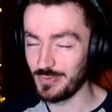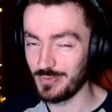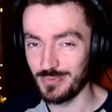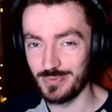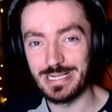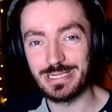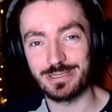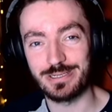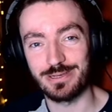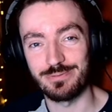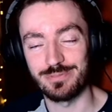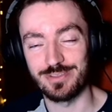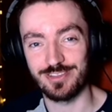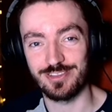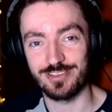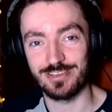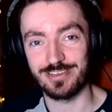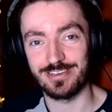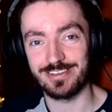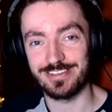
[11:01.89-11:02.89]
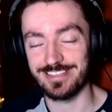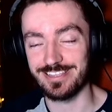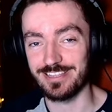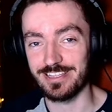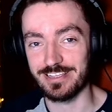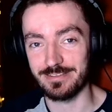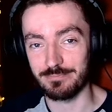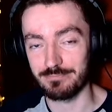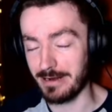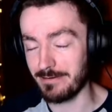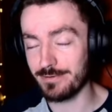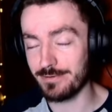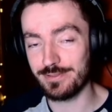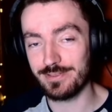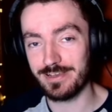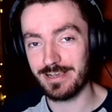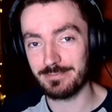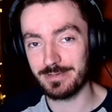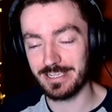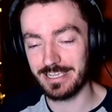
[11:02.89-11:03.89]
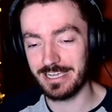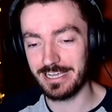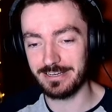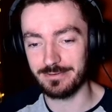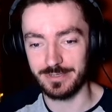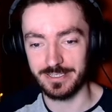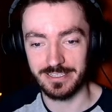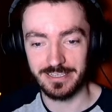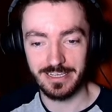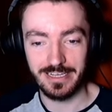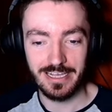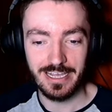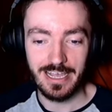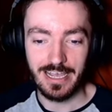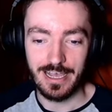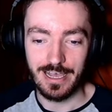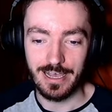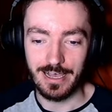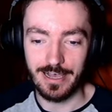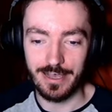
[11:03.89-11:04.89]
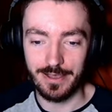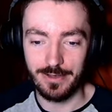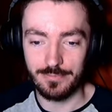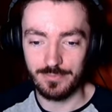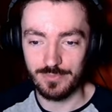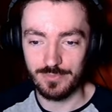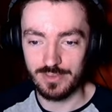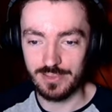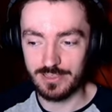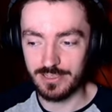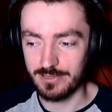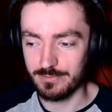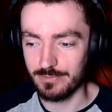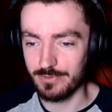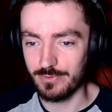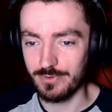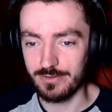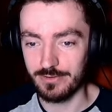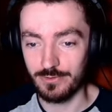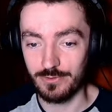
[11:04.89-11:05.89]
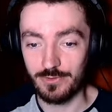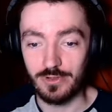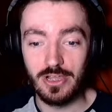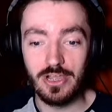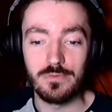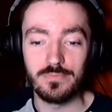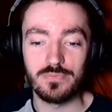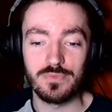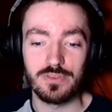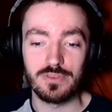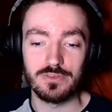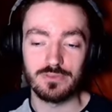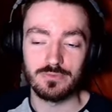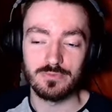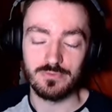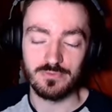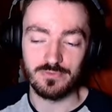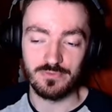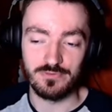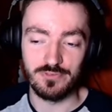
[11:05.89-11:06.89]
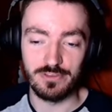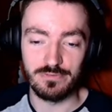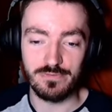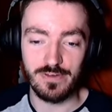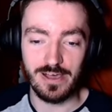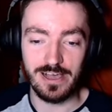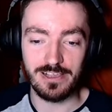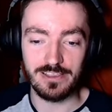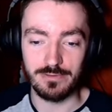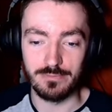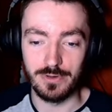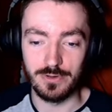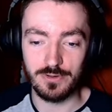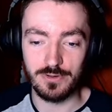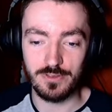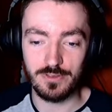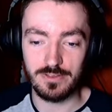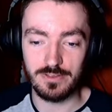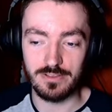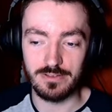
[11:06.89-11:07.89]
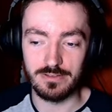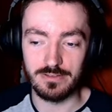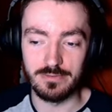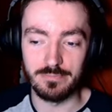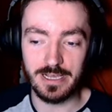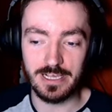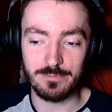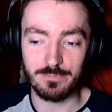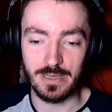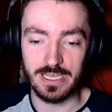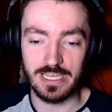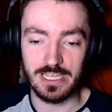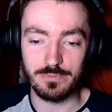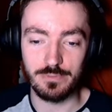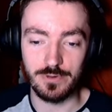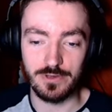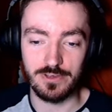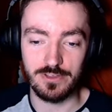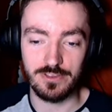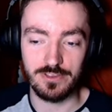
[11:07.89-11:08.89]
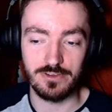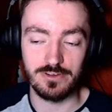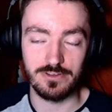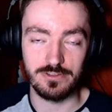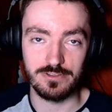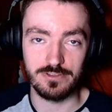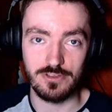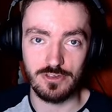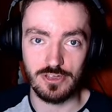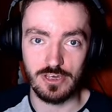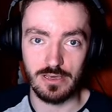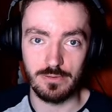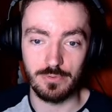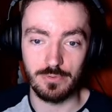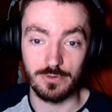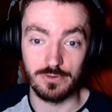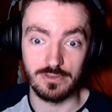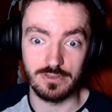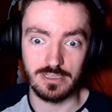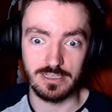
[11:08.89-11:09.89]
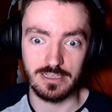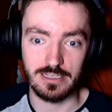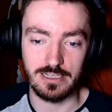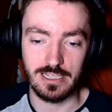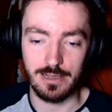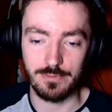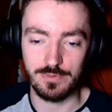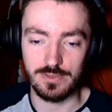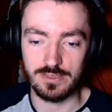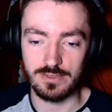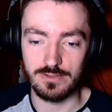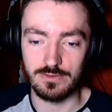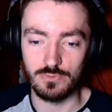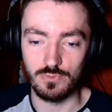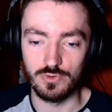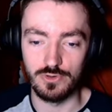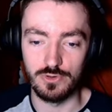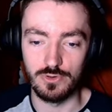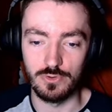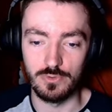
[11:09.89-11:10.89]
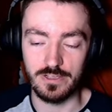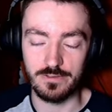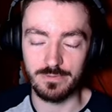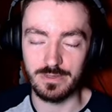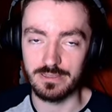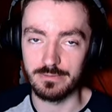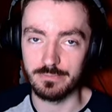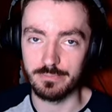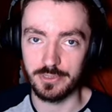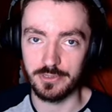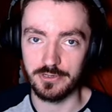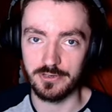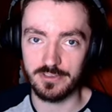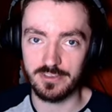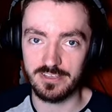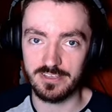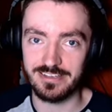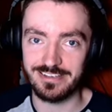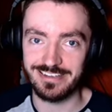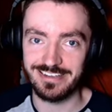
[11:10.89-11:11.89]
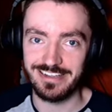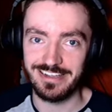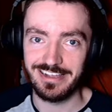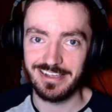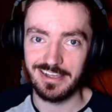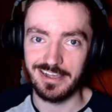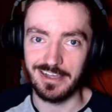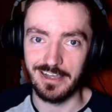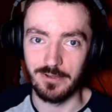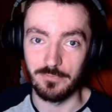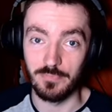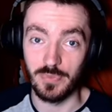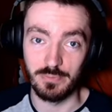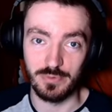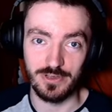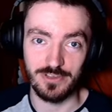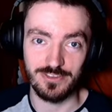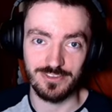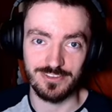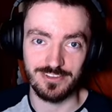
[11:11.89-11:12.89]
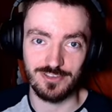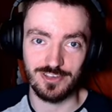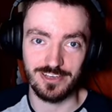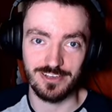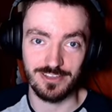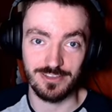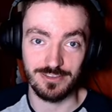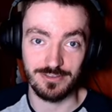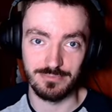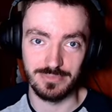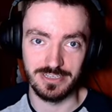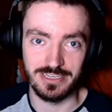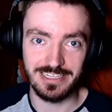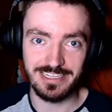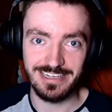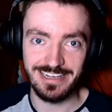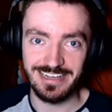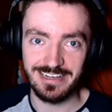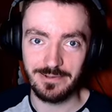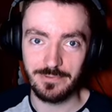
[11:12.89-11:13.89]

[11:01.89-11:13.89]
Welcome to Stirx' Maritime Academy. Um, so this is going to be quite cool. Fun fact, the most, the, the best paid person on the ship, other than the captain, would always be the purser, um, the person in charge of the money.